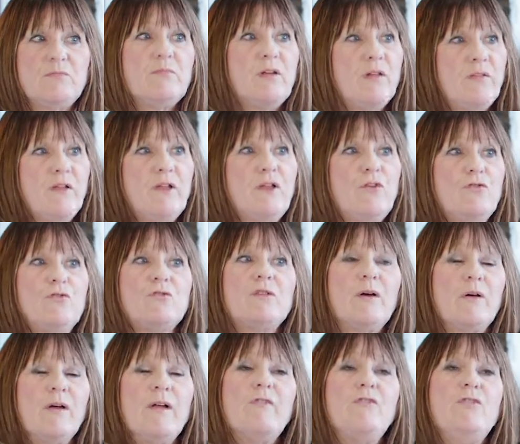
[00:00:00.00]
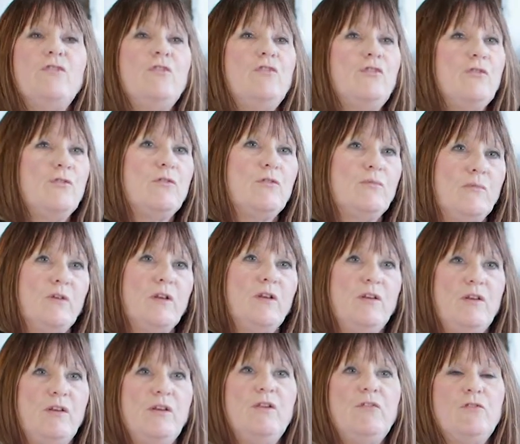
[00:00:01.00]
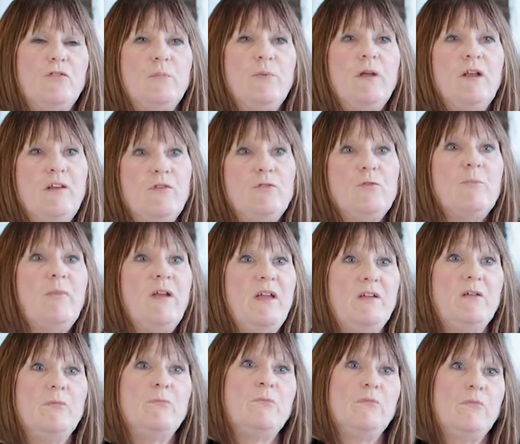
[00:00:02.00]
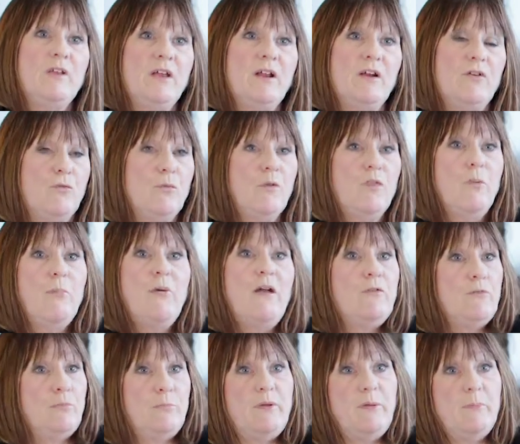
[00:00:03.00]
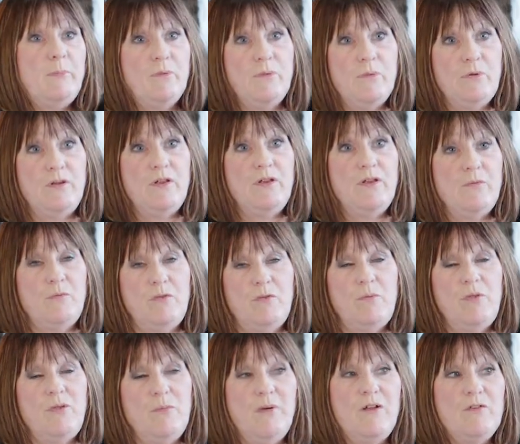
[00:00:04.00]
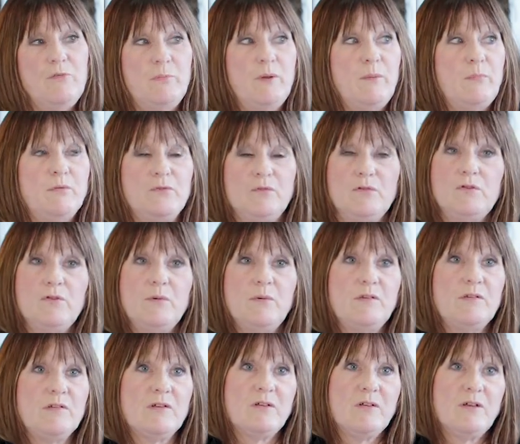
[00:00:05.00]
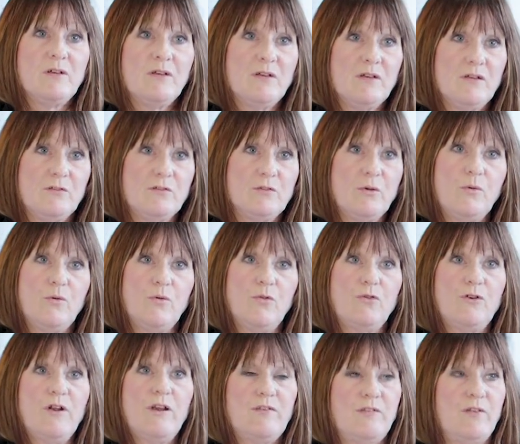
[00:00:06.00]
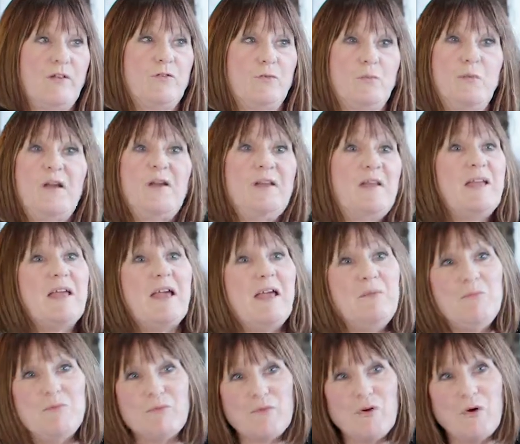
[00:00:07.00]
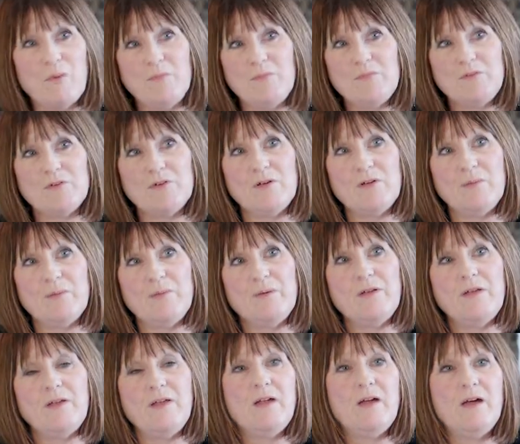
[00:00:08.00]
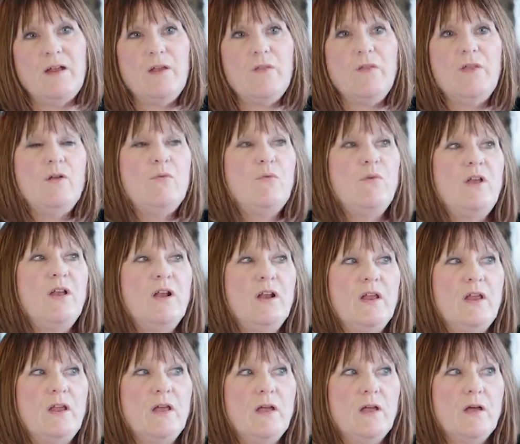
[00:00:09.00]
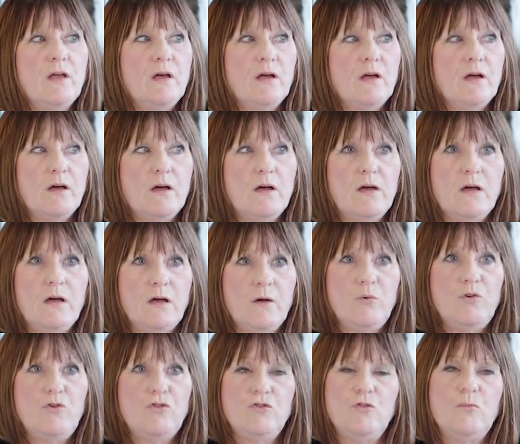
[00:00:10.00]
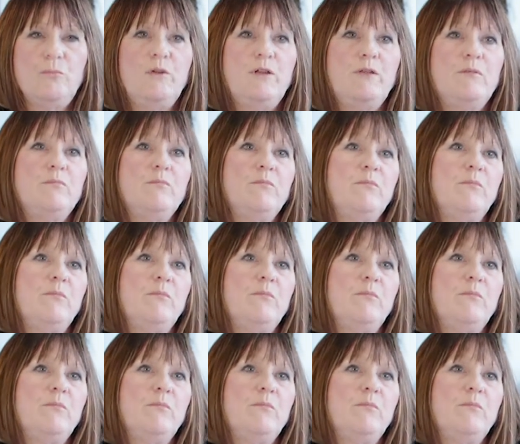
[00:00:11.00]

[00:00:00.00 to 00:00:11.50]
I think it's just our heritage, and it needs to be, and it's made in English with the best people. With the best people to do it. Stoke-on-Trent, that's where it came from. So, and I think really we should be